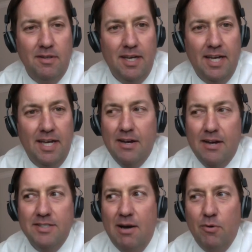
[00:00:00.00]
Like, how
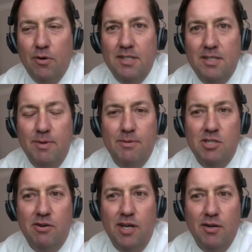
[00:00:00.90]
does that work to be a
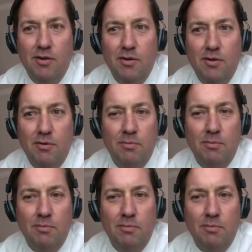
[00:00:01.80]
missionary at home?